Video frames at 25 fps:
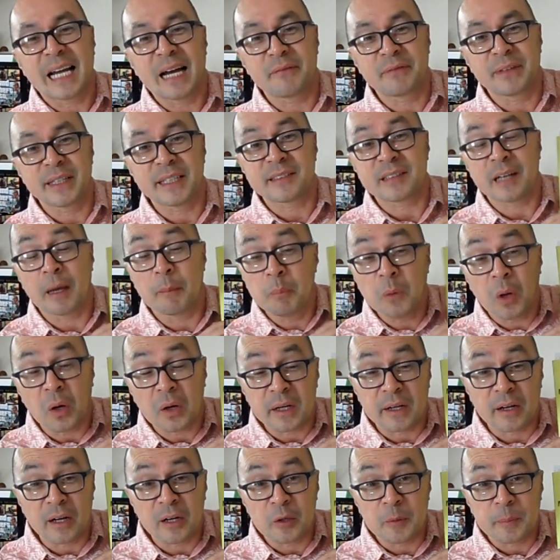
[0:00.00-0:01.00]
have this. I'm not
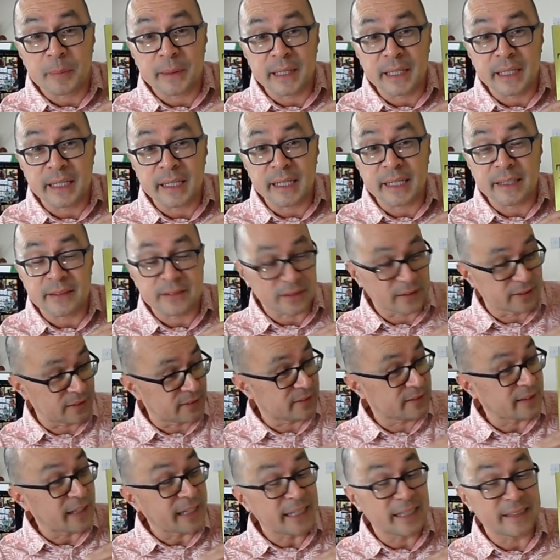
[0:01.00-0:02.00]
going to open it. It's going
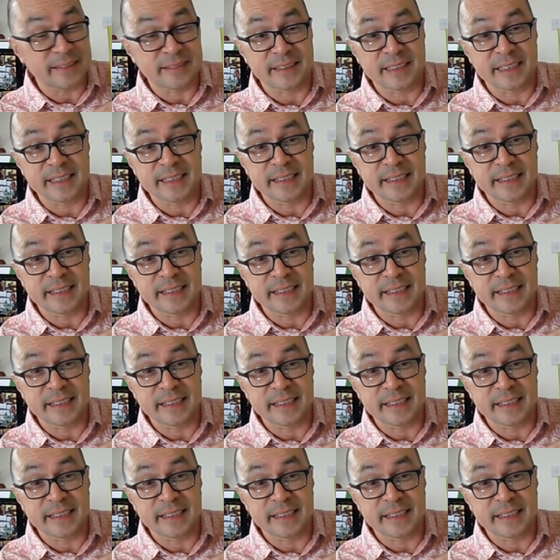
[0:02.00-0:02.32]
to stay as it